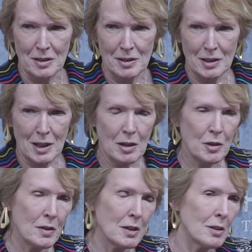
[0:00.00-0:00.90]
And, and, I
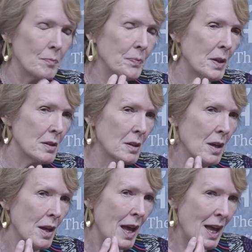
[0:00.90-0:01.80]
think it
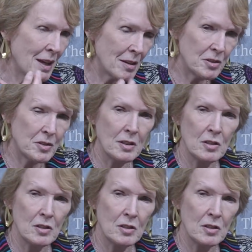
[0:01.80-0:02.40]
had a certain